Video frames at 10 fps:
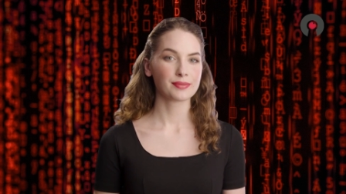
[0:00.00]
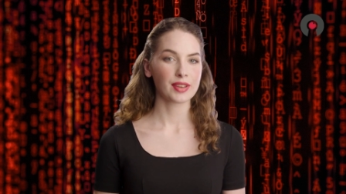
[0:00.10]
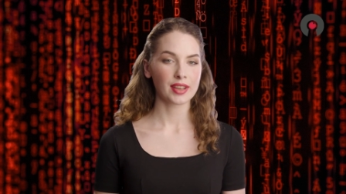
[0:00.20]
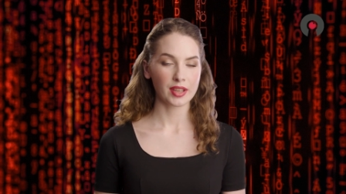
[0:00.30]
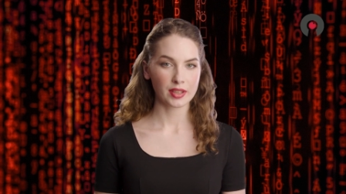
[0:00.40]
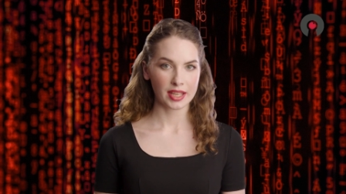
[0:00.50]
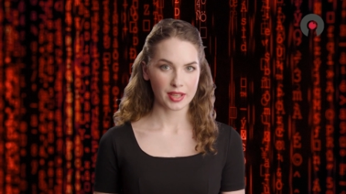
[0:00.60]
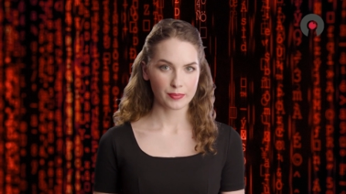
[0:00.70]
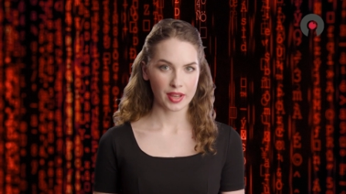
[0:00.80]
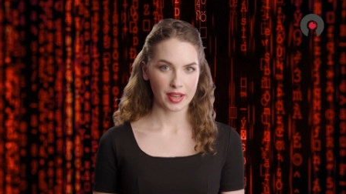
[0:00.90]
Secure
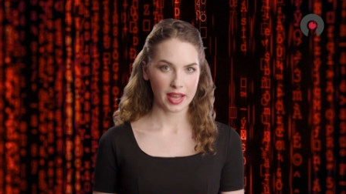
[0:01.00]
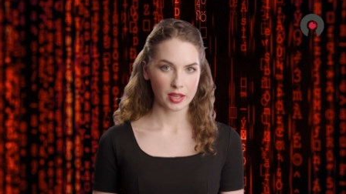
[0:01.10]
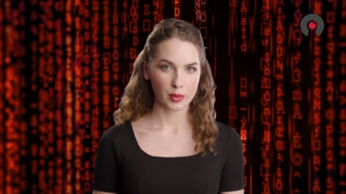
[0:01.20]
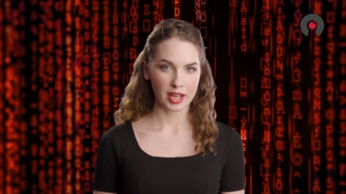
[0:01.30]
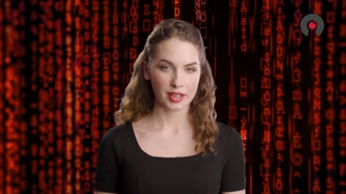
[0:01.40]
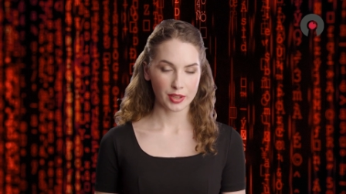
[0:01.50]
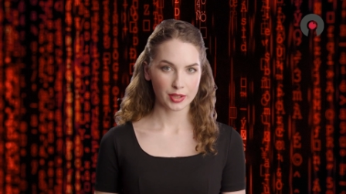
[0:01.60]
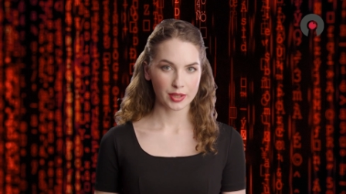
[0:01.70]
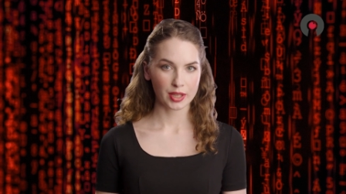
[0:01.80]
Email Gateway.